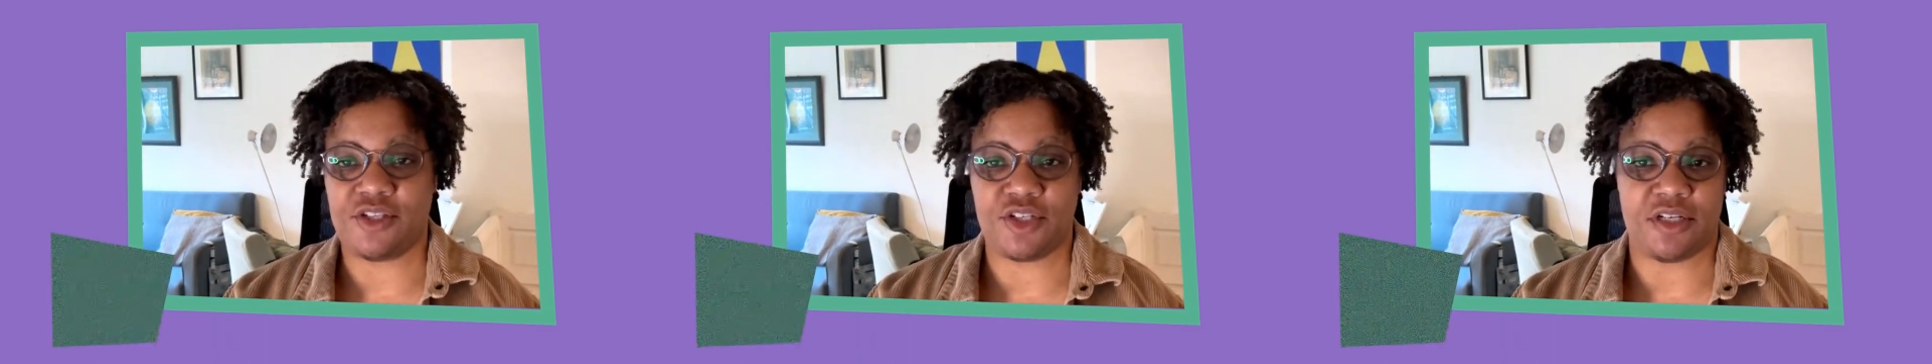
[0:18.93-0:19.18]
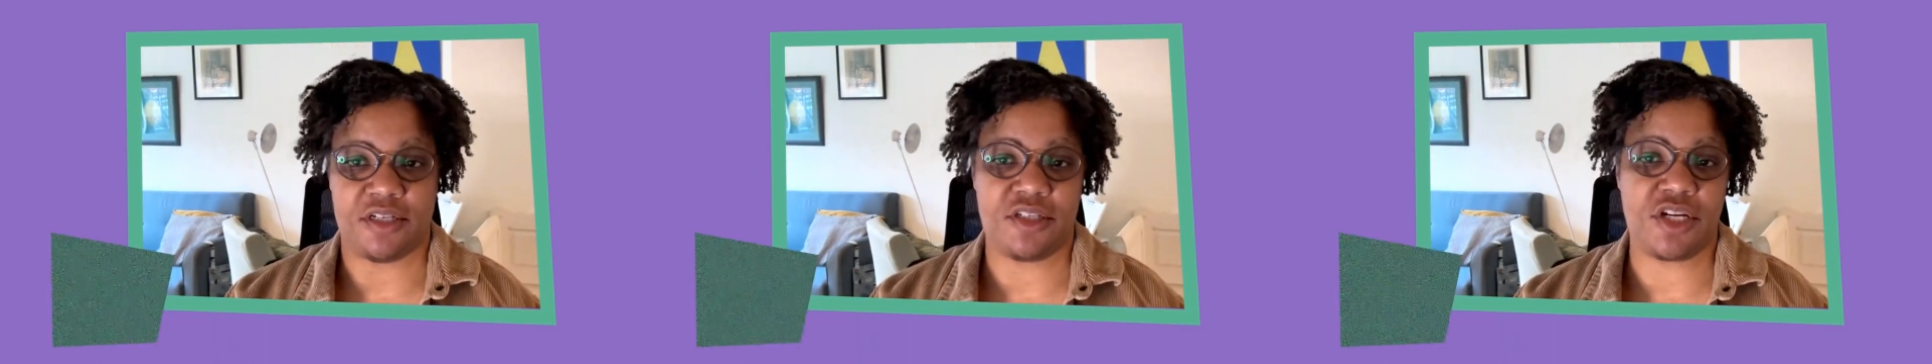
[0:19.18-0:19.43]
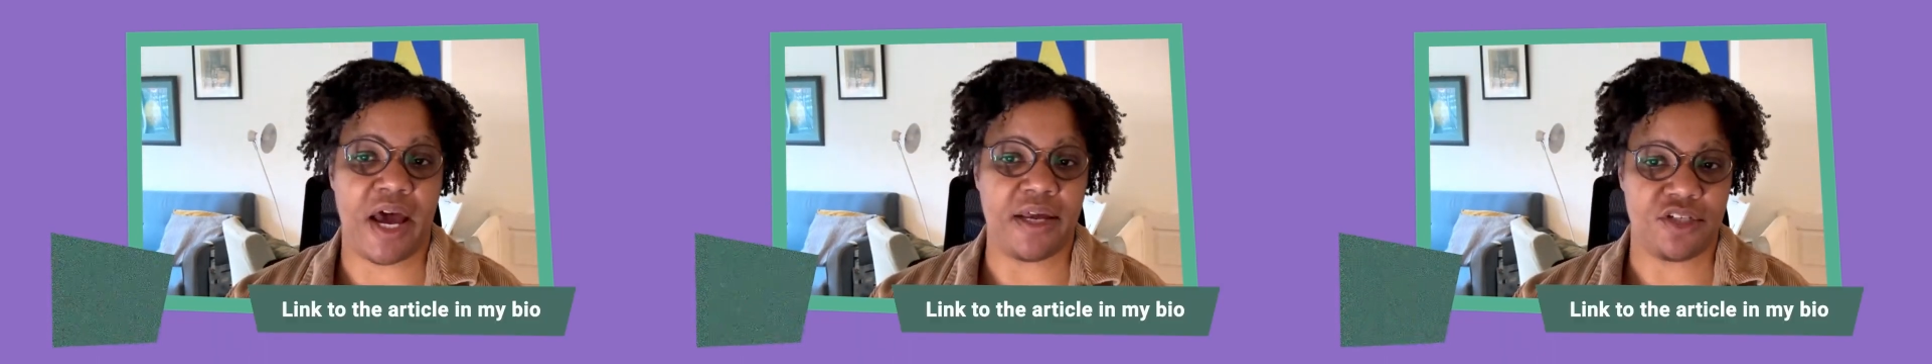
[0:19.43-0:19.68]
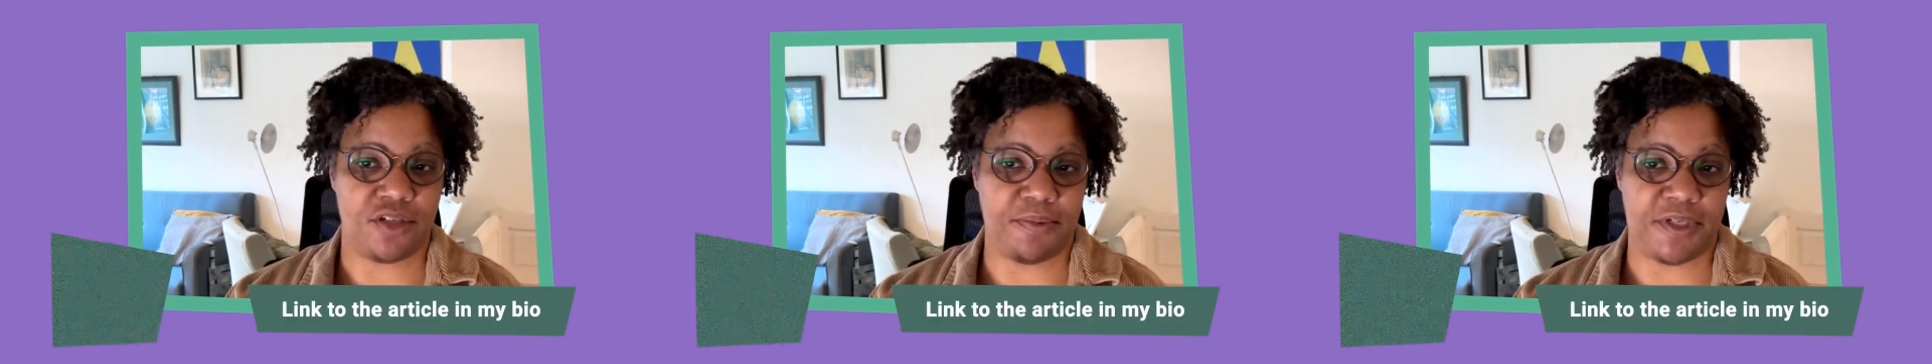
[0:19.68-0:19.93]
in
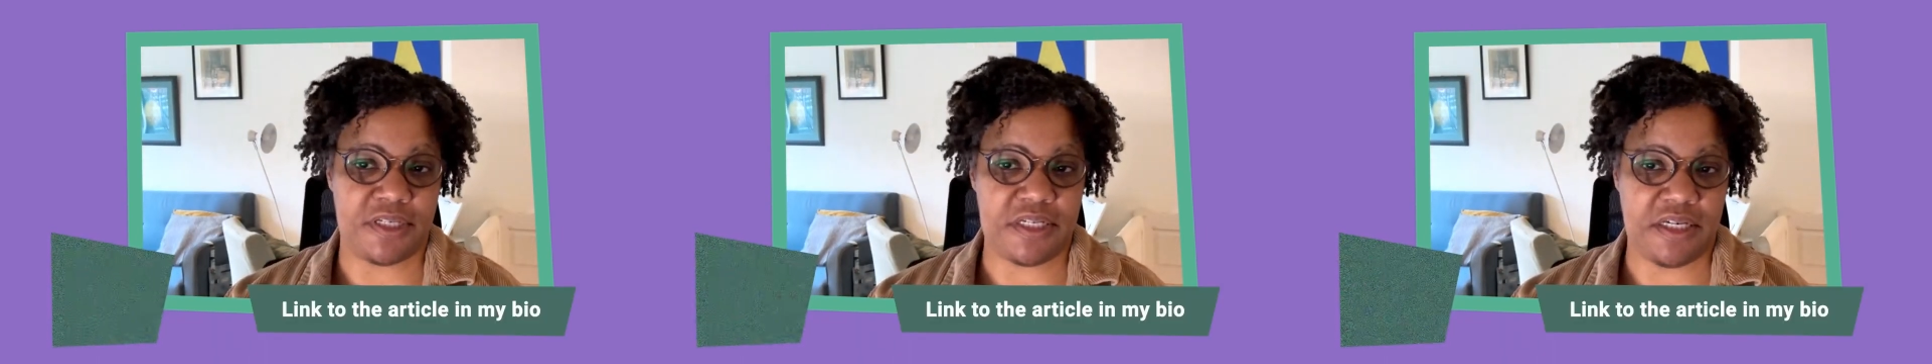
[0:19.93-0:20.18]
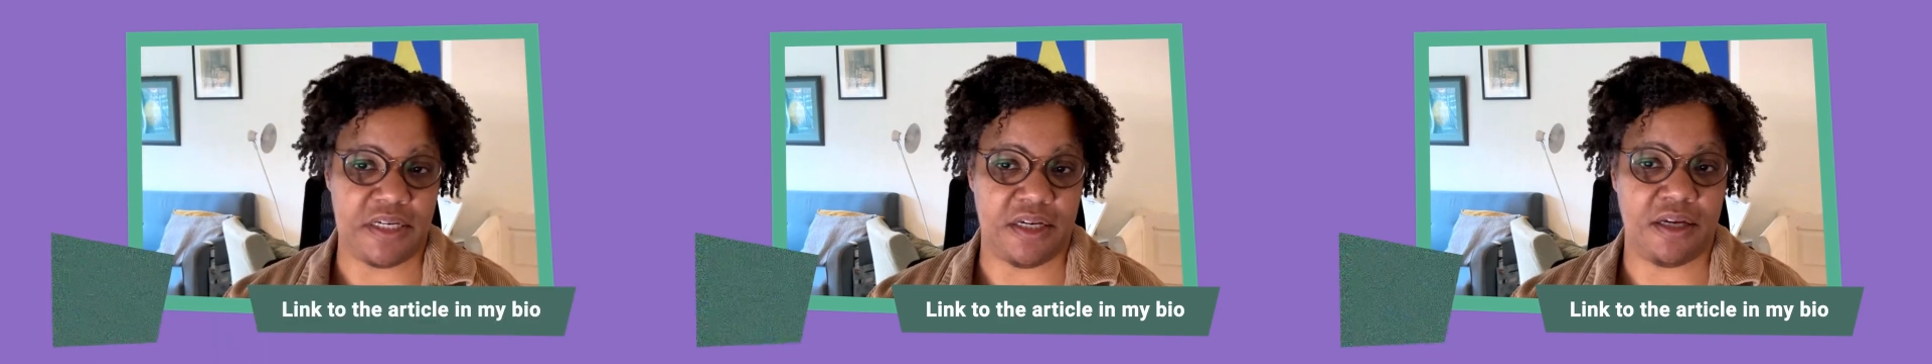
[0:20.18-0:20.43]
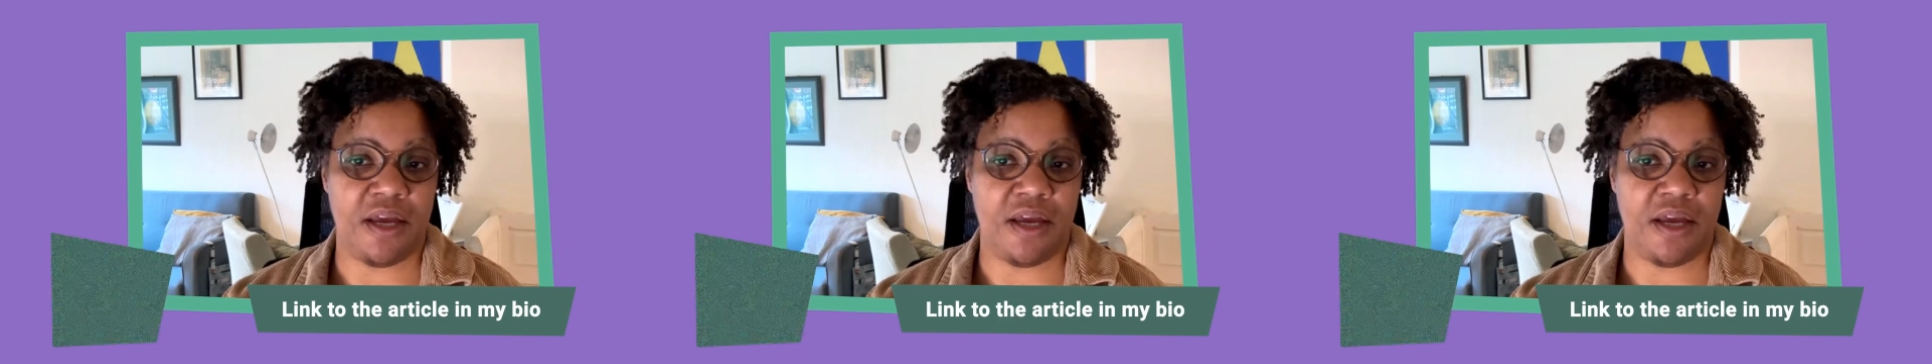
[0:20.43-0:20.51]
ChatGPT